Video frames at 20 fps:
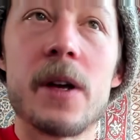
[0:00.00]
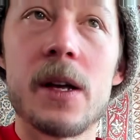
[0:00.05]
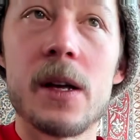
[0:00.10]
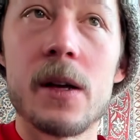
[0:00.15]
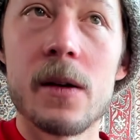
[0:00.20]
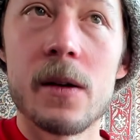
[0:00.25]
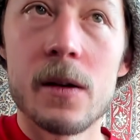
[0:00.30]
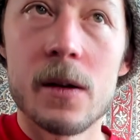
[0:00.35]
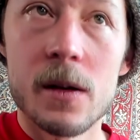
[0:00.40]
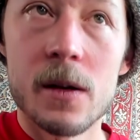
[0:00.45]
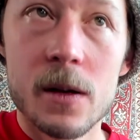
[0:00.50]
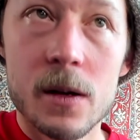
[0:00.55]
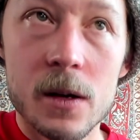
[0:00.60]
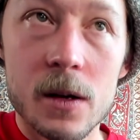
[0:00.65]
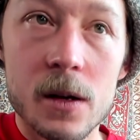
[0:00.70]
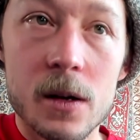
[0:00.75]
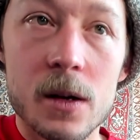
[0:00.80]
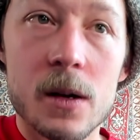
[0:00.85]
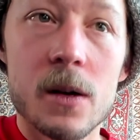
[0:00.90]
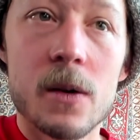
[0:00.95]

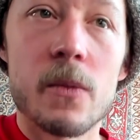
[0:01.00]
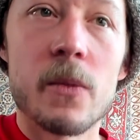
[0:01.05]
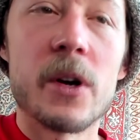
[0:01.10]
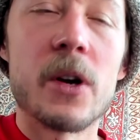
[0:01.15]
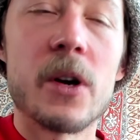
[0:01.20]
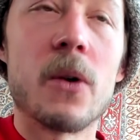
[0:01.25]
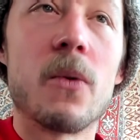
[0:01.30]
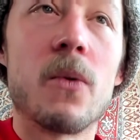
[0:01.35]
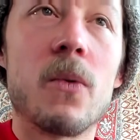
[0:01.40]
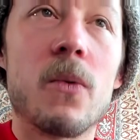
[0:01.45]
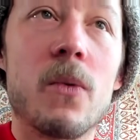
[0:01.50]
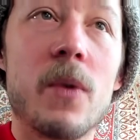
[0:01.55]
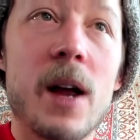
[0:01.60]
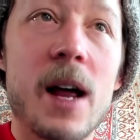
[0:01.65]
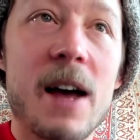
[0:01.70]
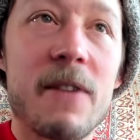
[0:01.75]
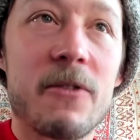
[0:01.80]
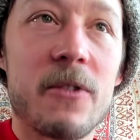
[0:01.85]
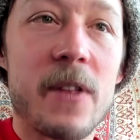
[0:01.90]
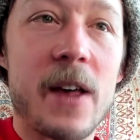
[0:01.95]
We go,
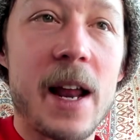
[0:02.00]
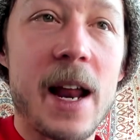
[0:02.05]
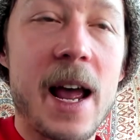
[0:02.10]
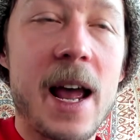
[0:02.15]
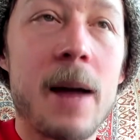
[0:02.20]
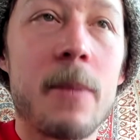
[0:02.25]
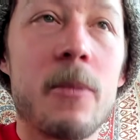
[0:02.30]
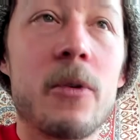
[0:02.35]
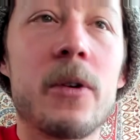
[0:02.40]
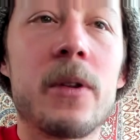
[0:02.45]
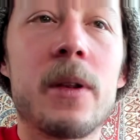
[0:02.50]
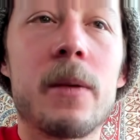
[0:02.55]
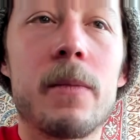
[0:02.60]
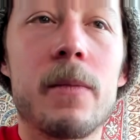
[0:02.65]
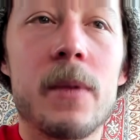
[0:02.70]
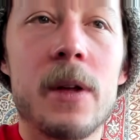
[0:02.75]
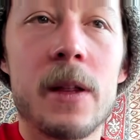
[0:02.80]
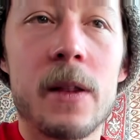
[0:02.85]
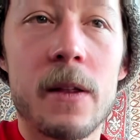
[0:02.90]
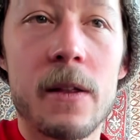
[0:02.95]
after that hammer in the
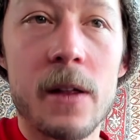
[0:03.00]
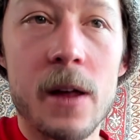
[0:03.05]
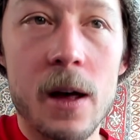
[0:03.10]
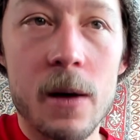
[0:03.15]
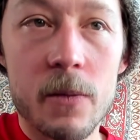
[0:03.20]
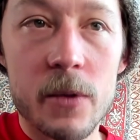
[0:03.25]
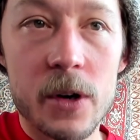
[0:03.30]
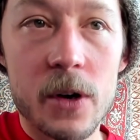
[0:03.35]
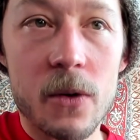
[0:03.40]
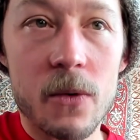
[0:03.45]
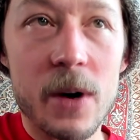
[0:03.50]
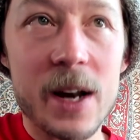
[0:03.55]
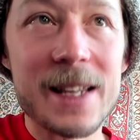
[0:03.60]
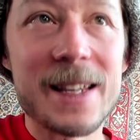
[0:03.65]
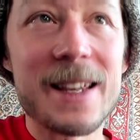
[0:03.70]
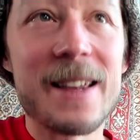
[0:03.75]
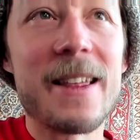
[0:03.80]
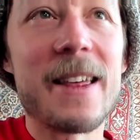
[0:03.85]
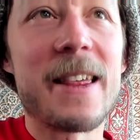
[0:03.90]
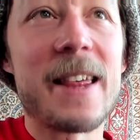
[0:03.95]
thumb, we go right
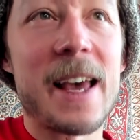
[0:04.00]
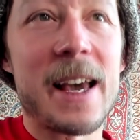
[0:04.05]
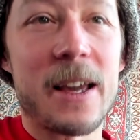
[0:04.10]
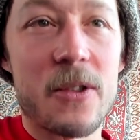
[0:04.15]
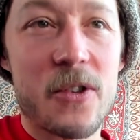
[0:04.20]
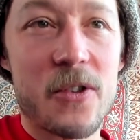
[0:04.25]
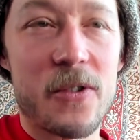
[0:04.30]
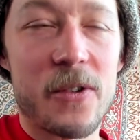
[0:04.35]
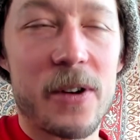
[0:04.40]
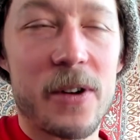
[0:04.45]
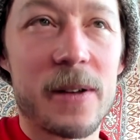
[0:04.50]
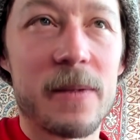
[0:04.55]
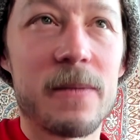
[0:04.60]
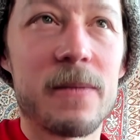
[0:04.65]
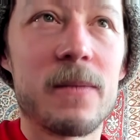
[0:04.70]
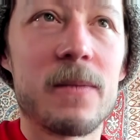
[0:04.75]
to the 2nd string.